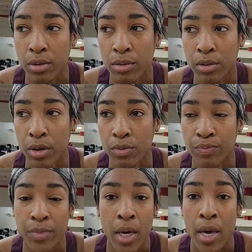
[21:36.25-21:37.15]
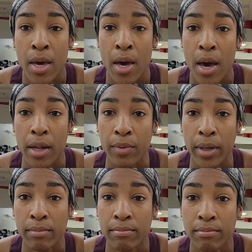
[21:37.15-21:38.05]
So
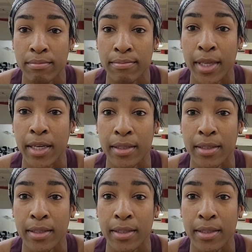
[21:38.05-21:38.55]
anyway, like I